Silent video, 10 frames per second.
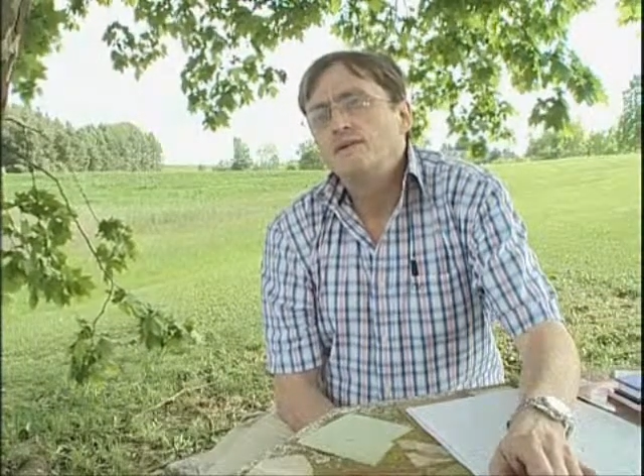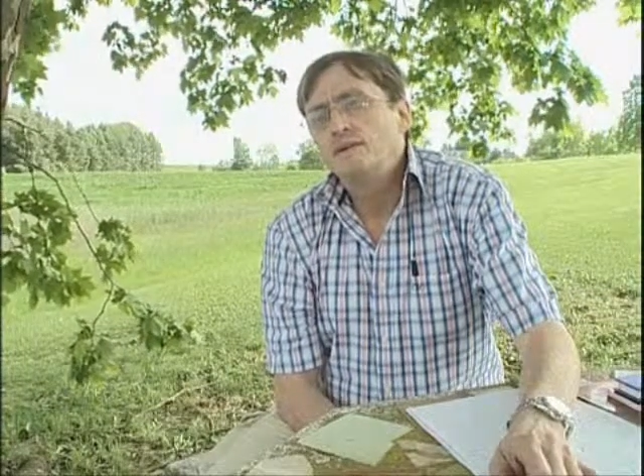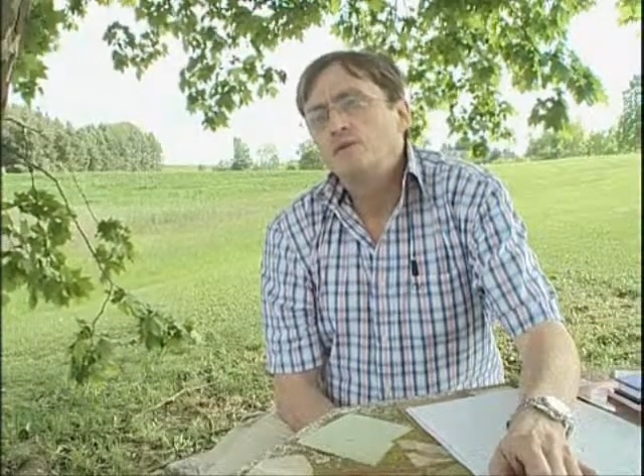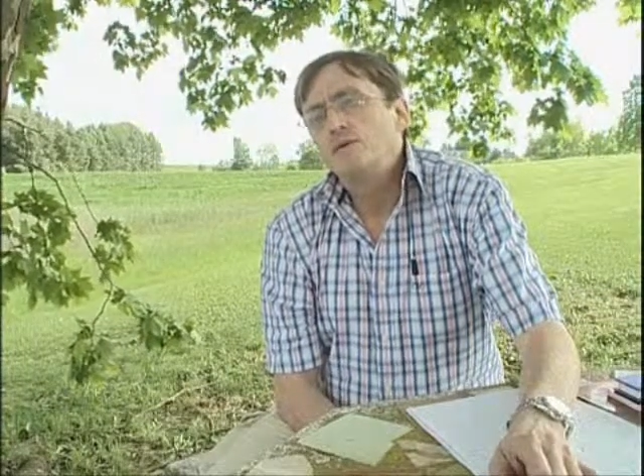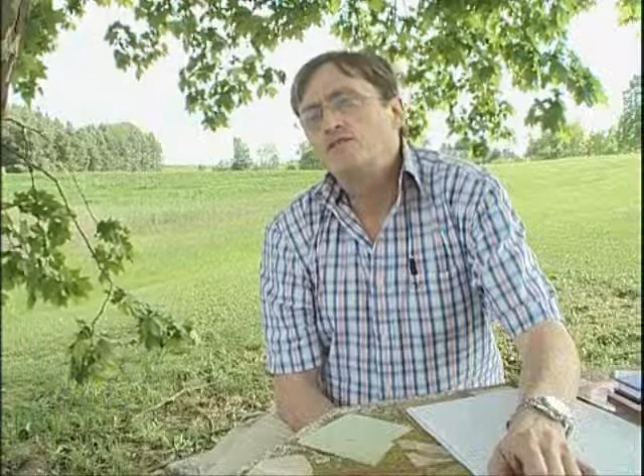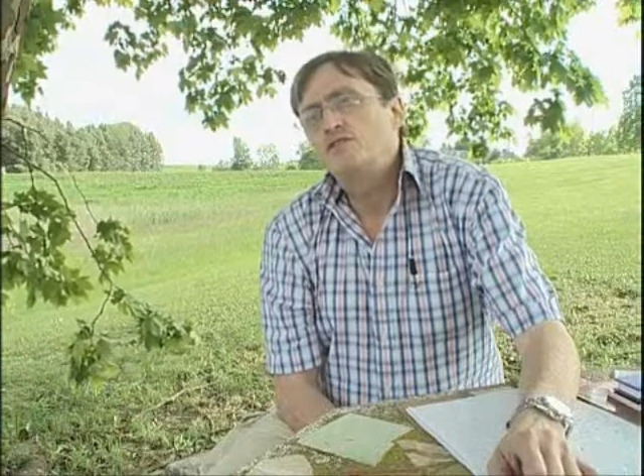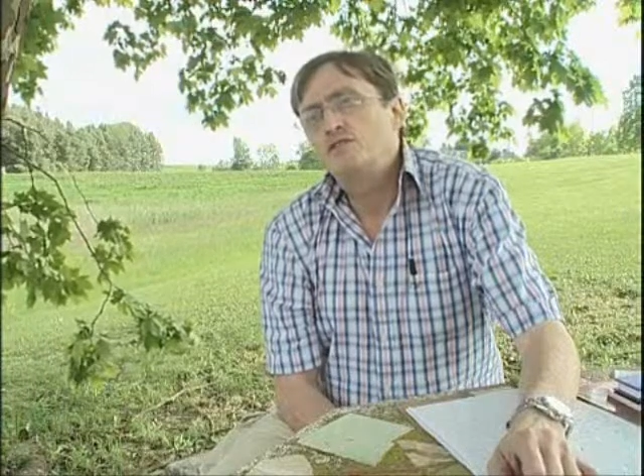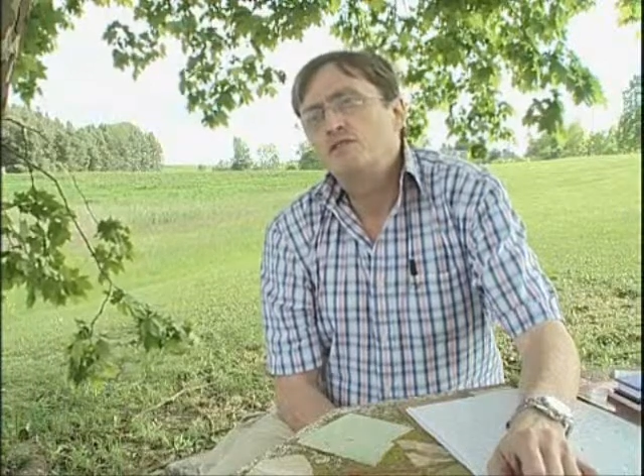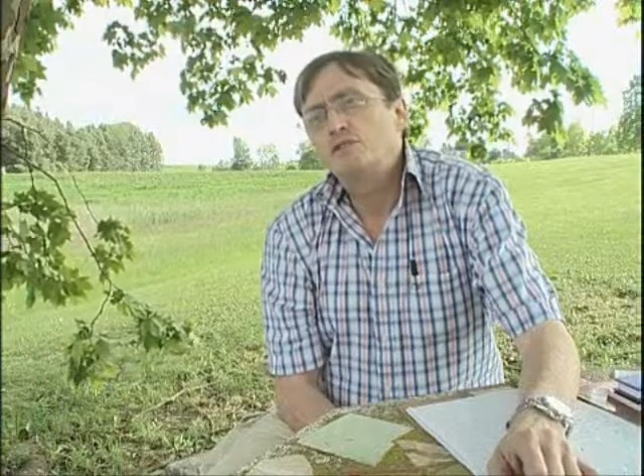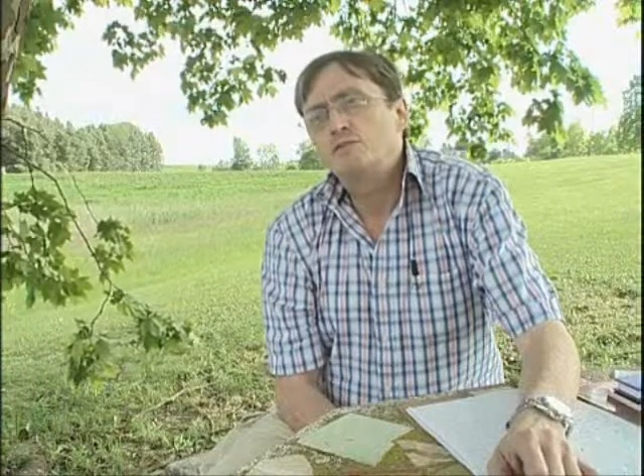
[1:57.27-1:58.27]
that we
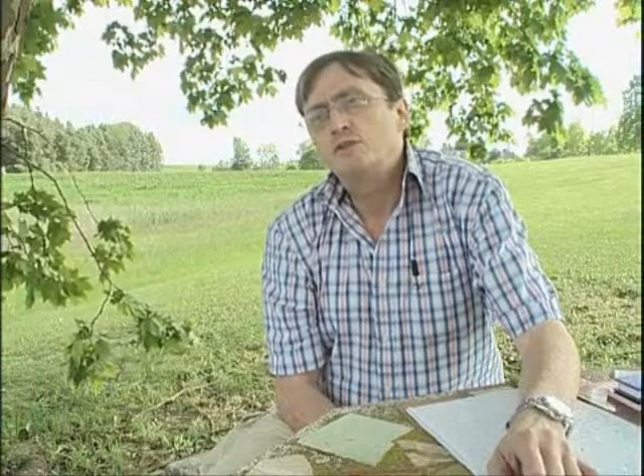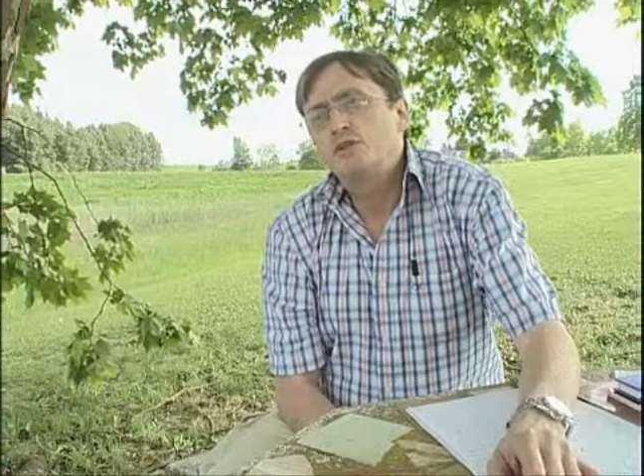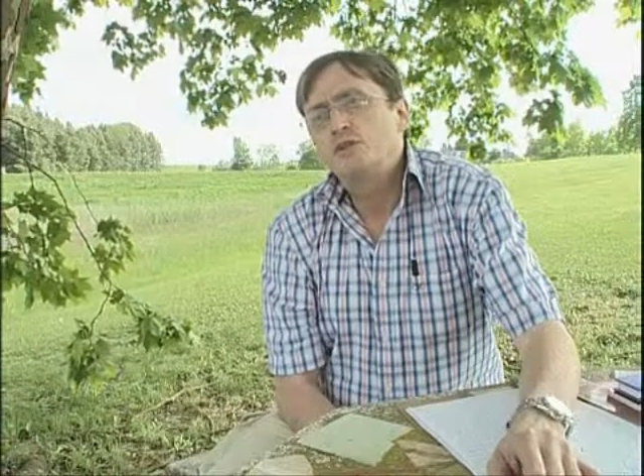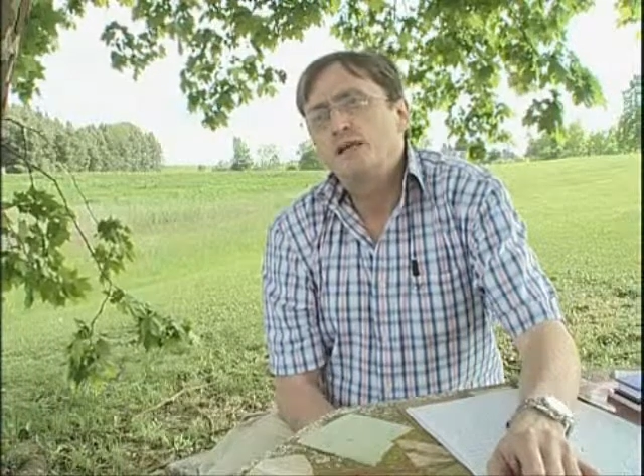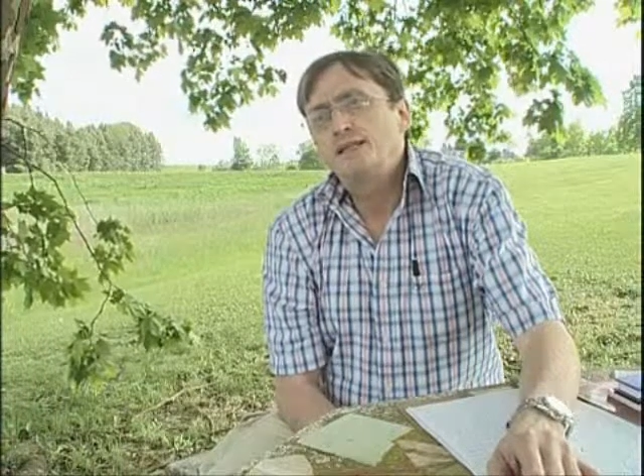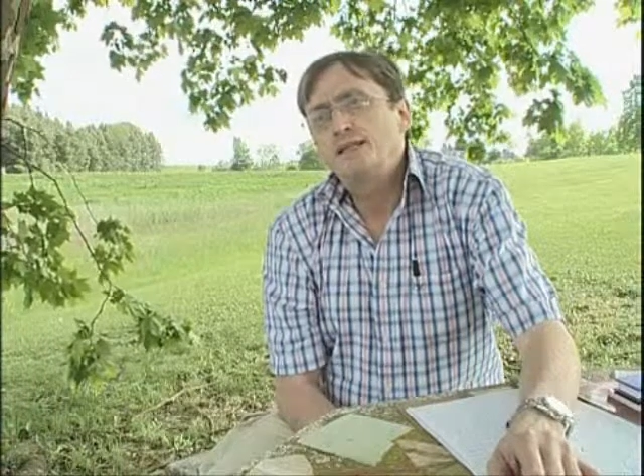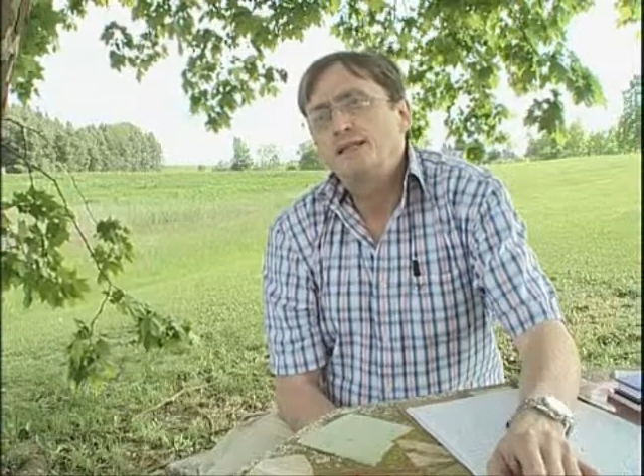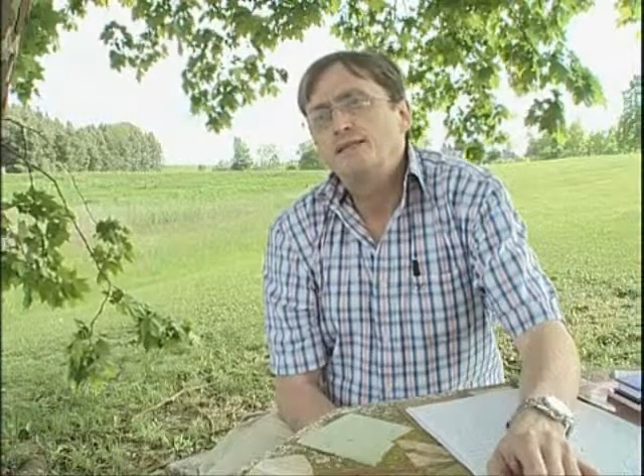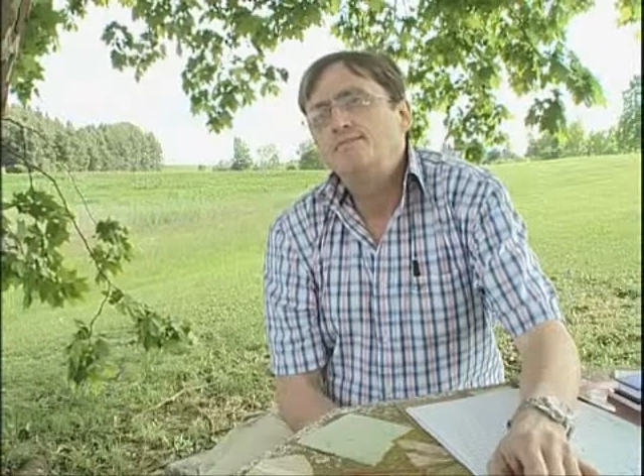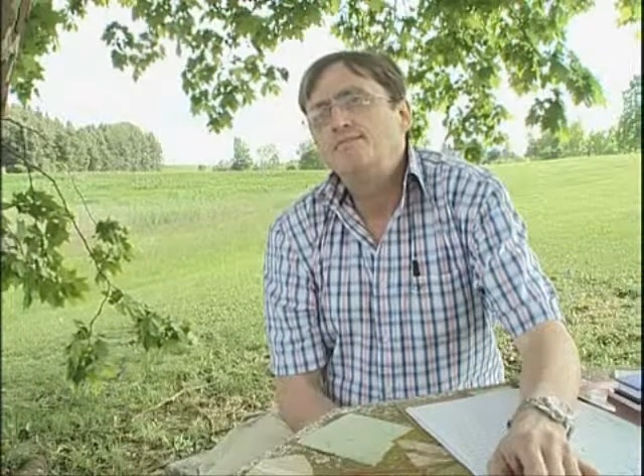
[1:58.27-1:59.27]
discover spirituality.